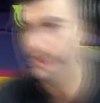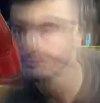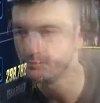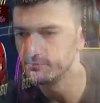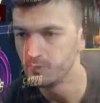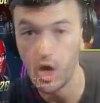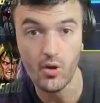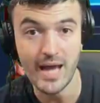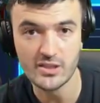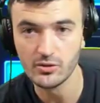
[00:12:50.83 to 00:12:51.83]
them. All
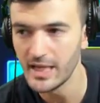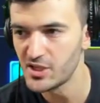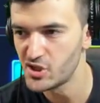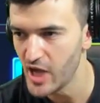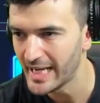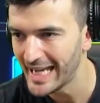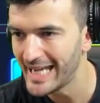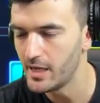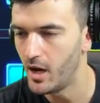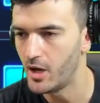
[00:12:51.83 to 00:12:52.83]
right, so let's check
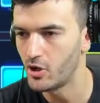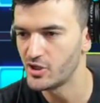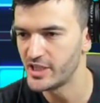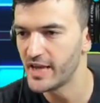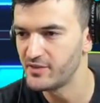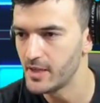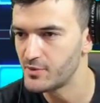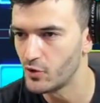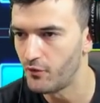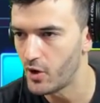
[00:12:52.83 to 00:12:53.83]
in on our save team
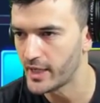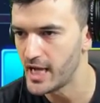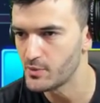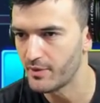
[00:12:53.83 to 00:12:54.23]
so far, guys.